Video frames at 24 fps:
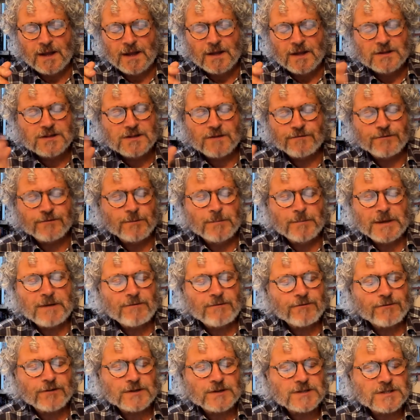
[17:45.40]
So for me,
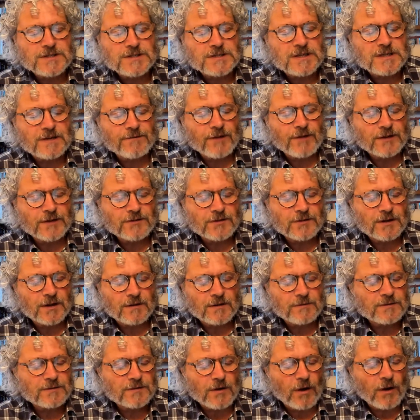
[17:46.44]
for instance, if I
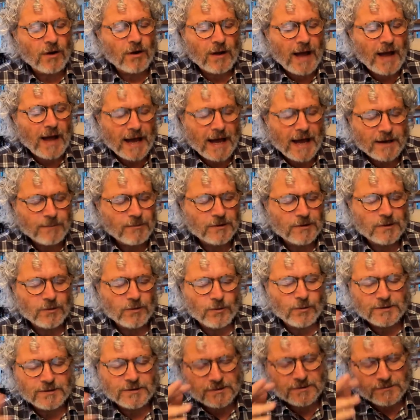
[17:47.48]
turn uh, animal
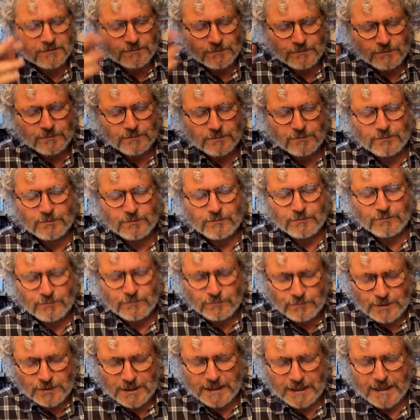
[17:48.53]
lore is
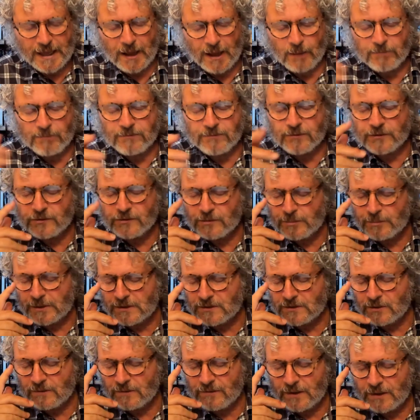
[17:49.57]
really helpful to me.
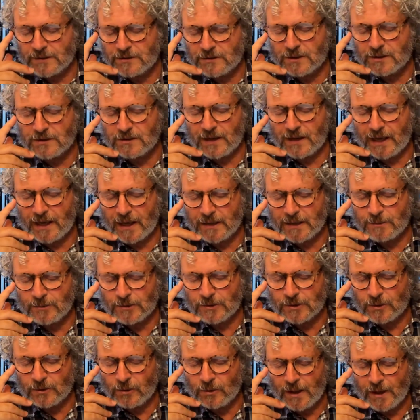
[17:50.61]
So if I turn to
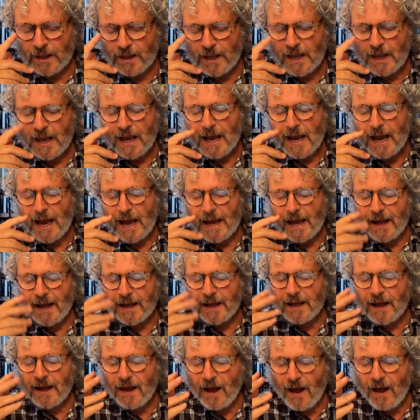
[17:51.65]
animal lore and
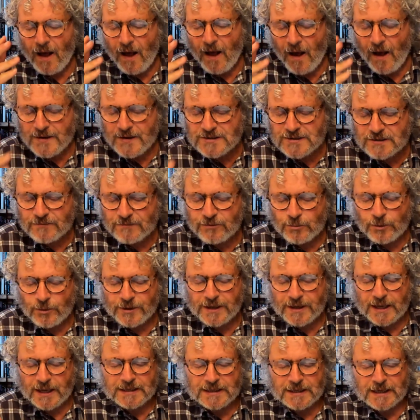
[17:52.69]
I ask for what
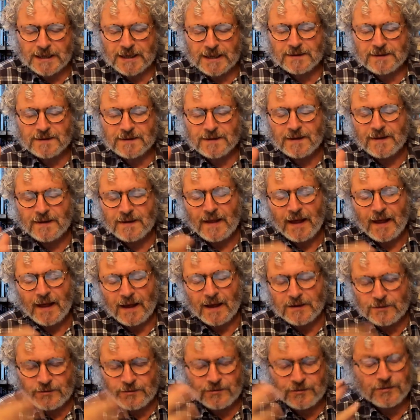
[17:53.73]
I need, and I
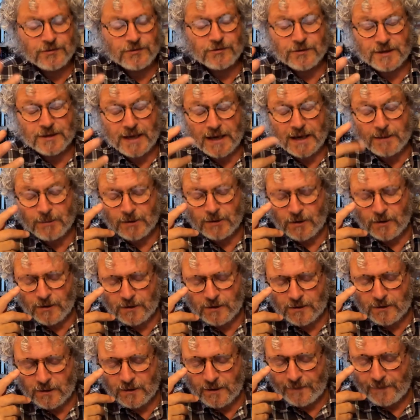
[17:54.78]
use the Druid Animal
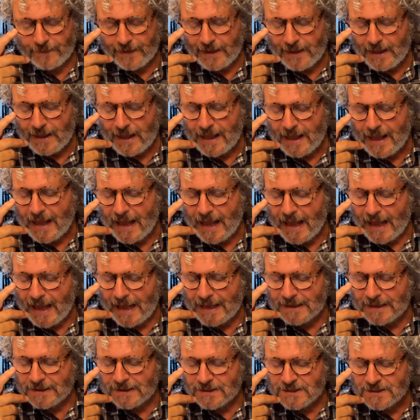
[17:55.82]
Oracle,
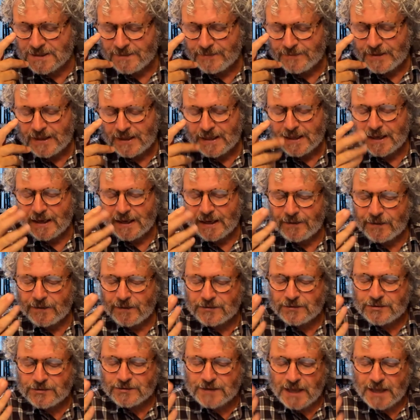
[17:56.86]
and at the
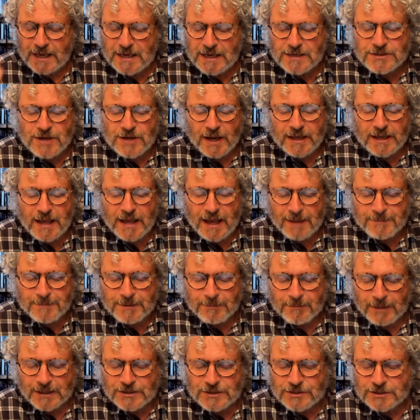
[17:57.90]
stage I am in
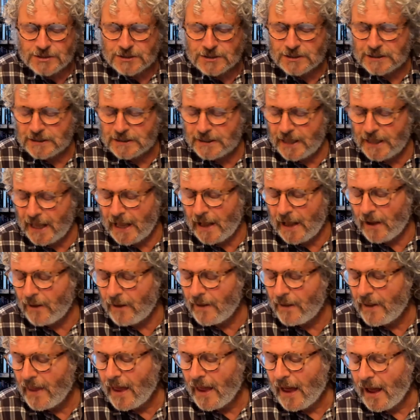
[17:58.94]
my journey now,
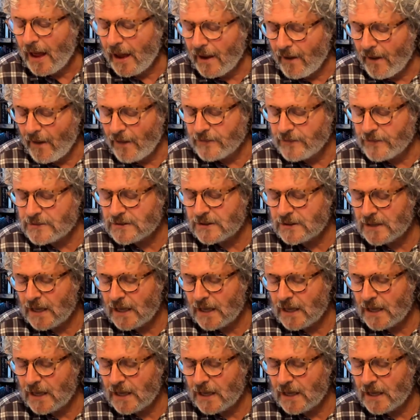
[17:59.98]
I ask the